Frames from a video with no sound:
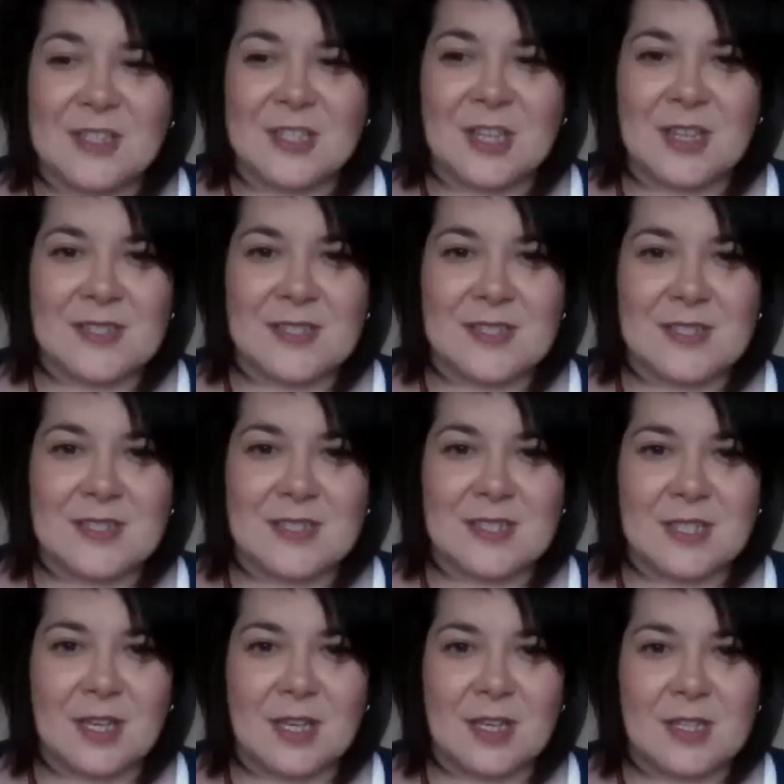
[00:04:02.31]
just
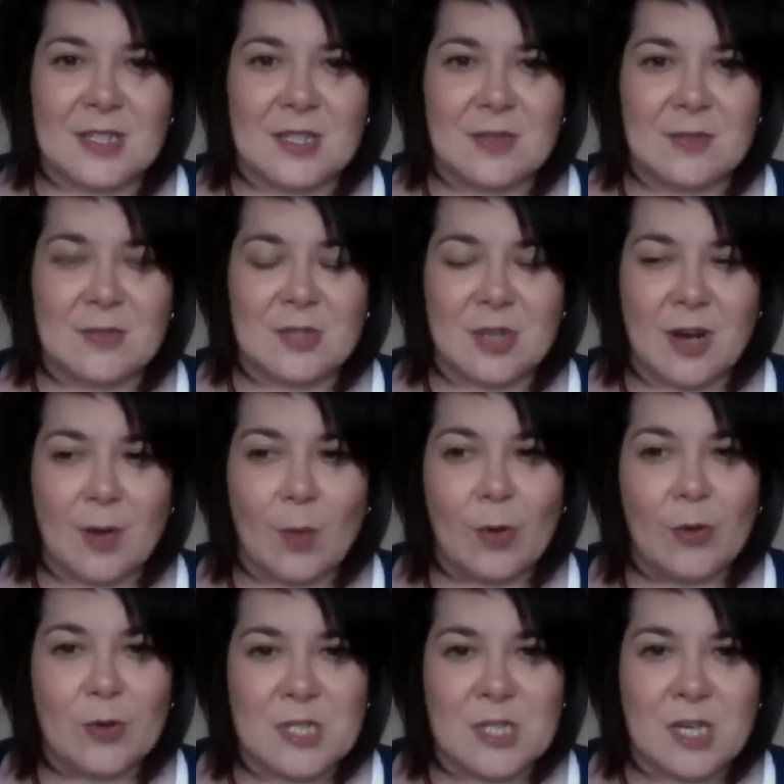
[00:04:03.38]
to try
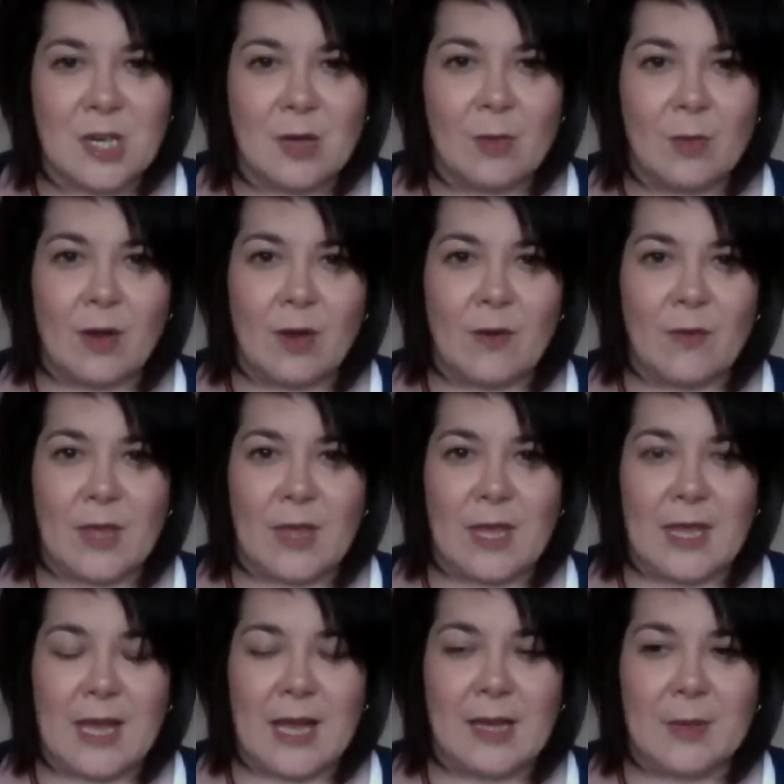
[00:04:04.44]
one or two of
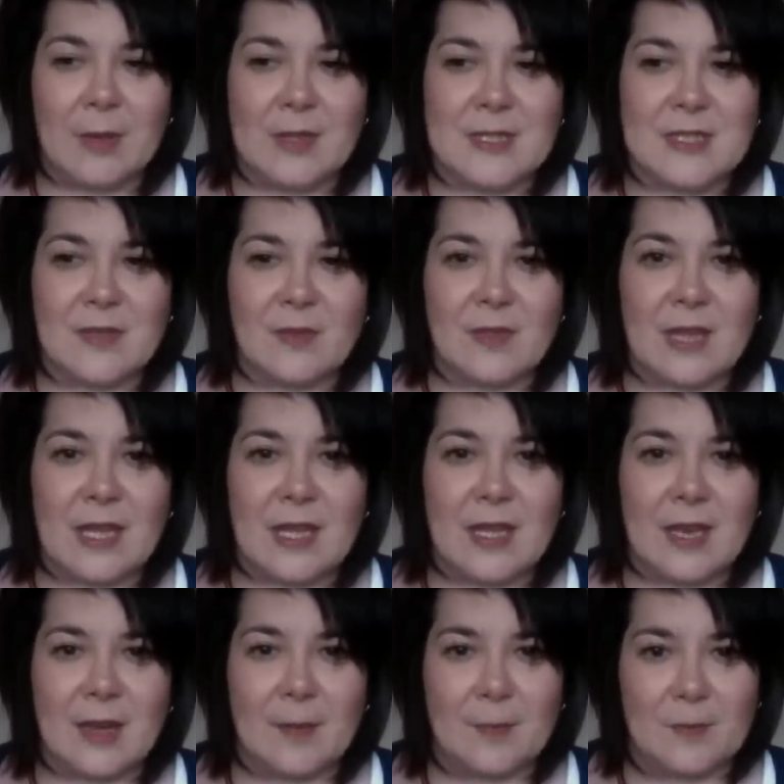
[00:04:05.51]
the elements of the
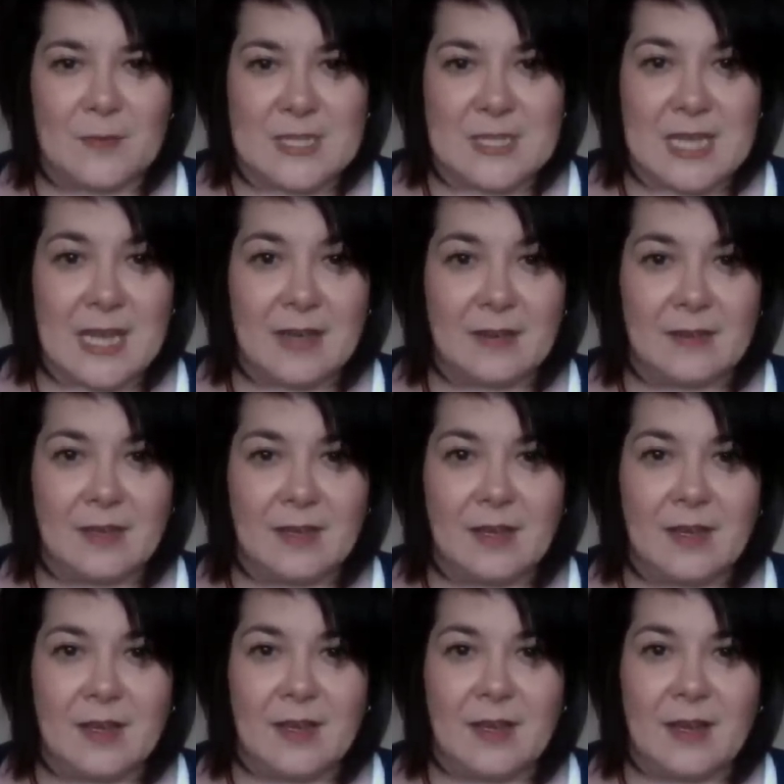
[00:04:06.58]
10
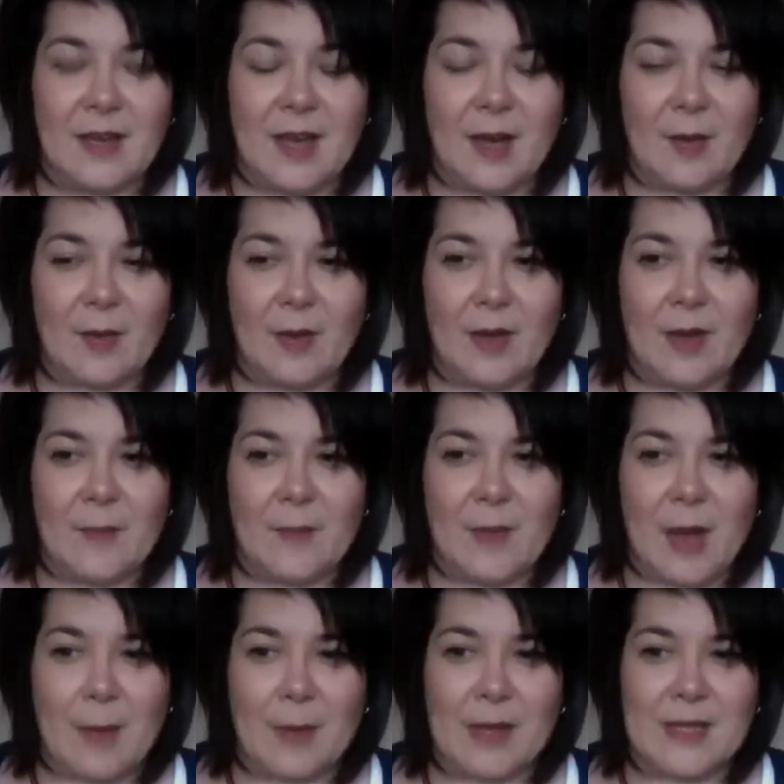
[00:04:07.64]

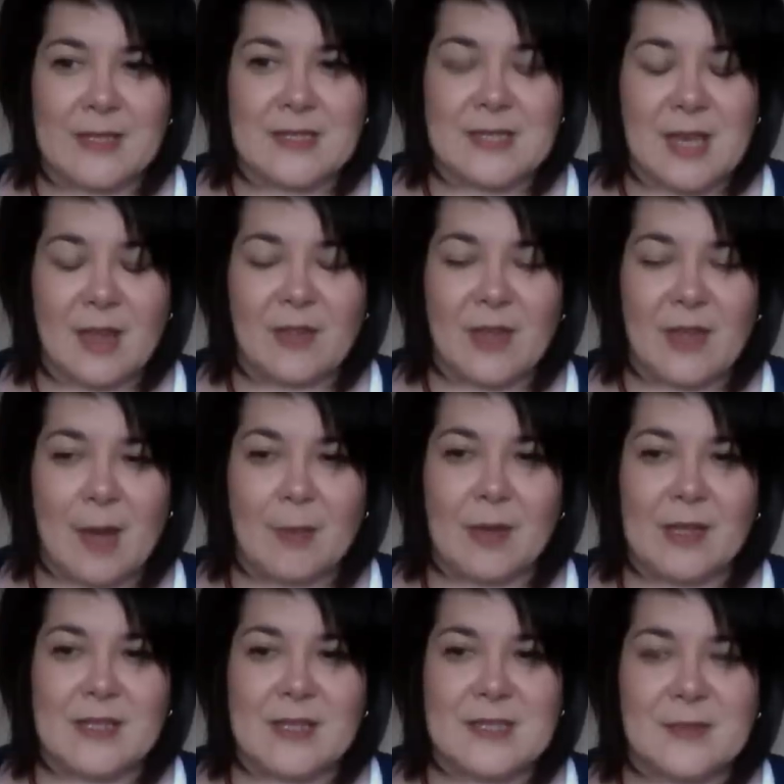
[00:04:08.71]
healthy
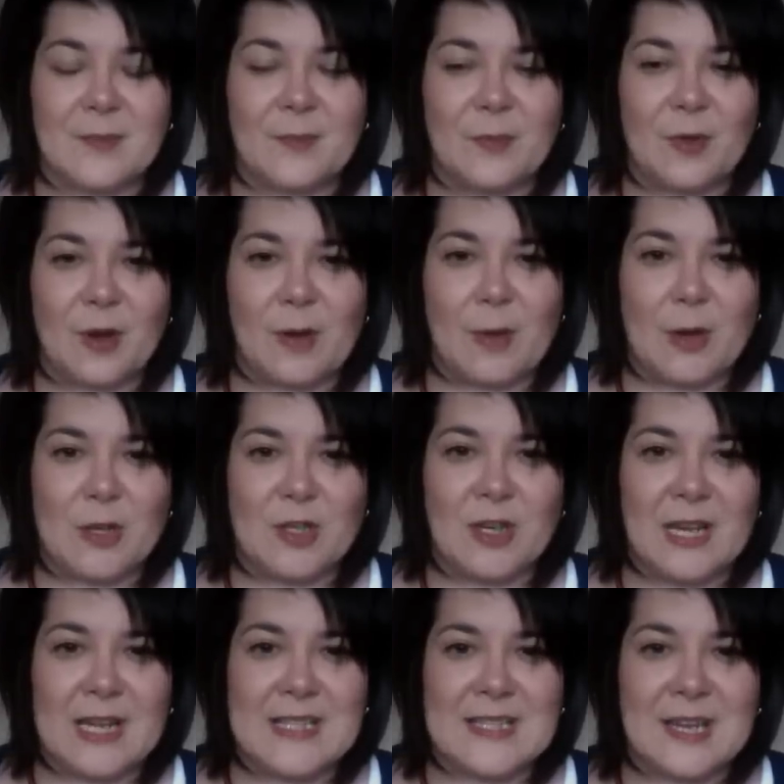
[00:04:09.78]
habits for an
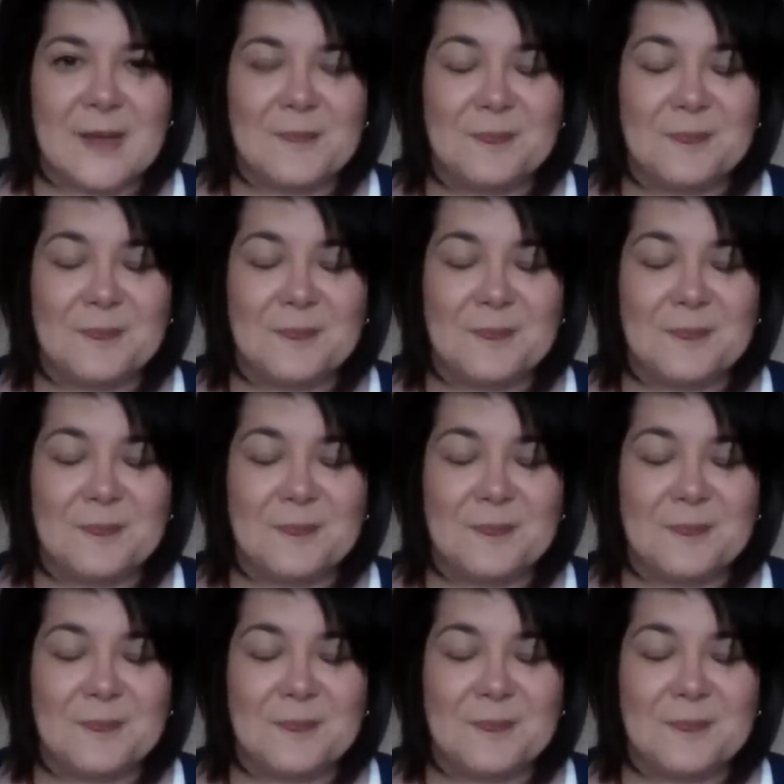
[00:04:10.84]
emotional eater.